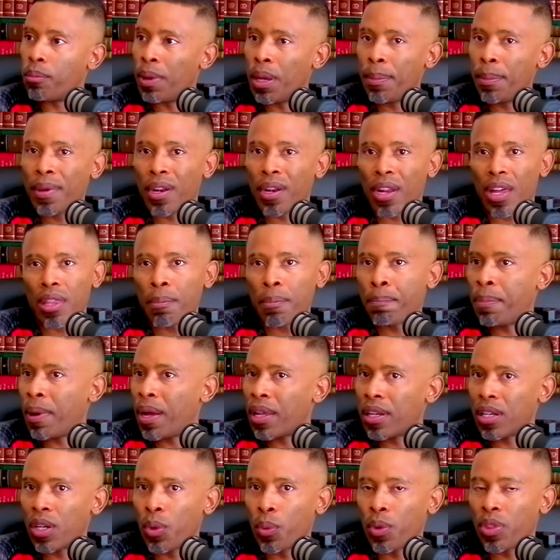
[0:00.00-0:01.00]
Maybe rather
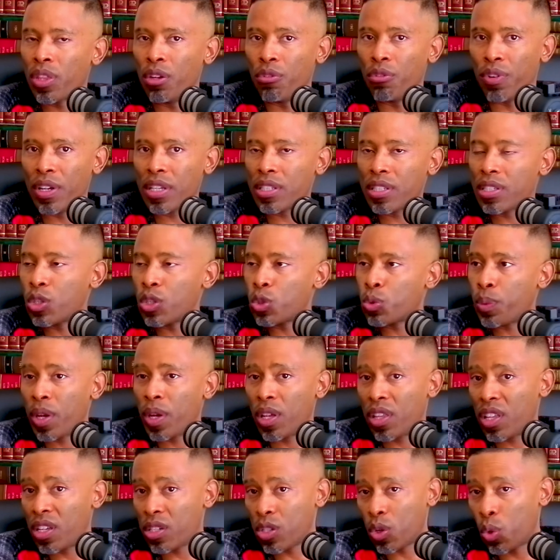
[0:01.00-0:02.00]
partner with investors
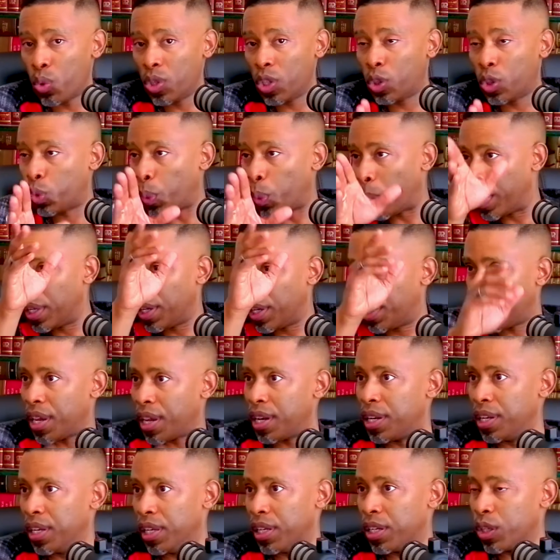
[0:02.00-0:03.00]
where there's only 20
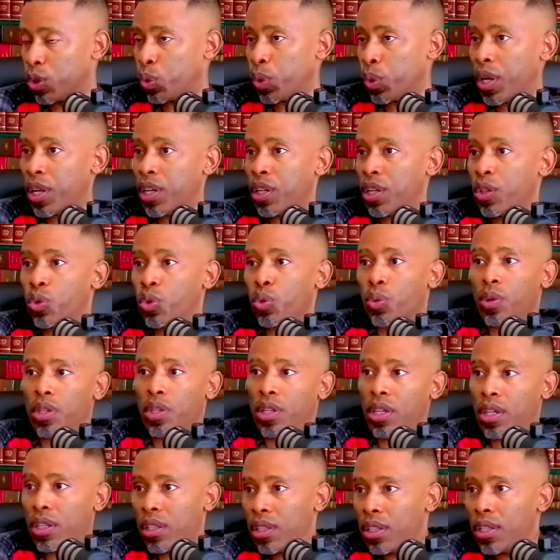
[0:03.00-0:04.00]
grand needed to get into a
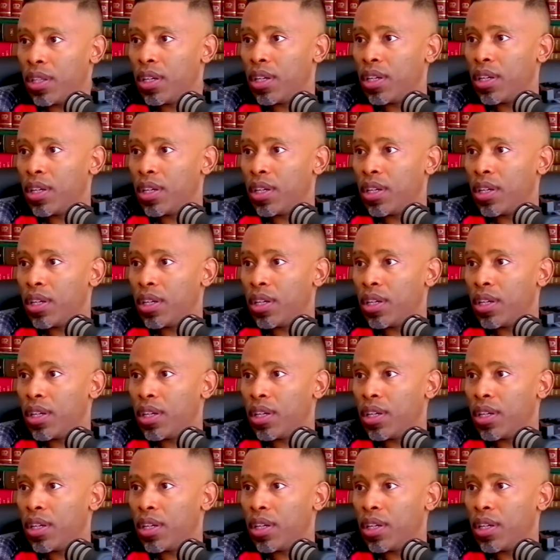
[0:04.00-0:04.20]
deal.